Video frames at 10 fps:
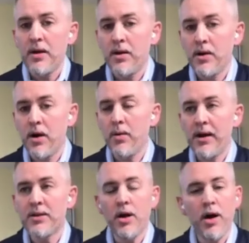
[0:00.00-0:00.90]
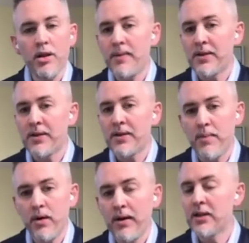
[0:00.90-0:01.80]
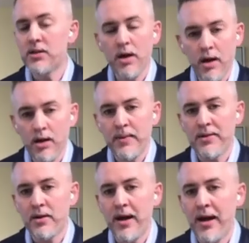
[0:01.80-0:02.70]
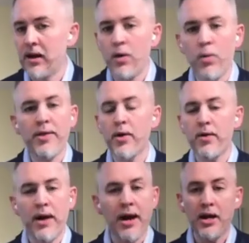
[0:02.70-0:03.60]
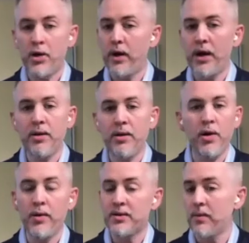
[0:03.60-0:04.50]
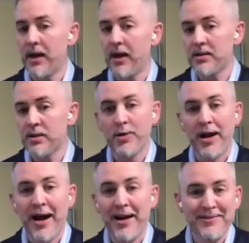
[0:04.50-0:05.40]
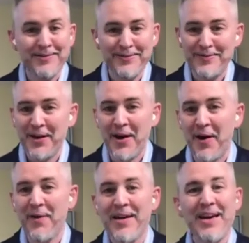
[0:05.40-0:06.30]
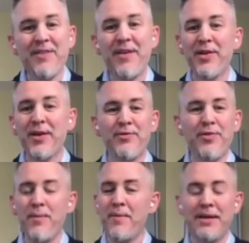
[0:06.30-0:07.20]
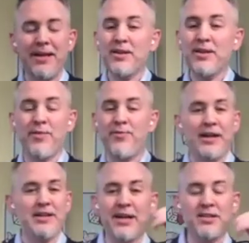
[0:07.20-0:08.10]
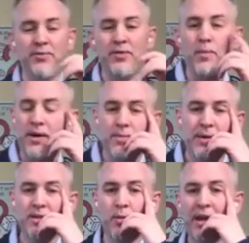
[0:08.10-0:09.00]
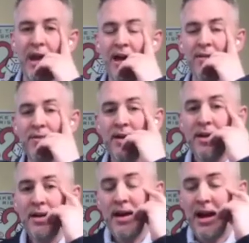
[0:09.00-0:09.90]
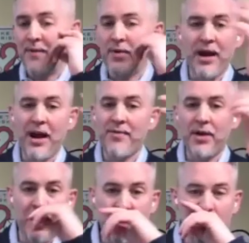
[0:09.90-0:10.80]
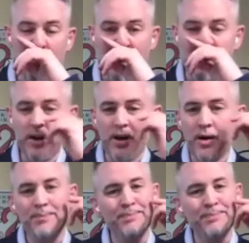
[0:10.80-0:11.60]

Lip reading: it's all about the couple. It's all about the client. And whether I agree, in some cases or not, if I look at a film, I'm like, this is a fantastic film, one of the best that we have. And I have a client come back and go,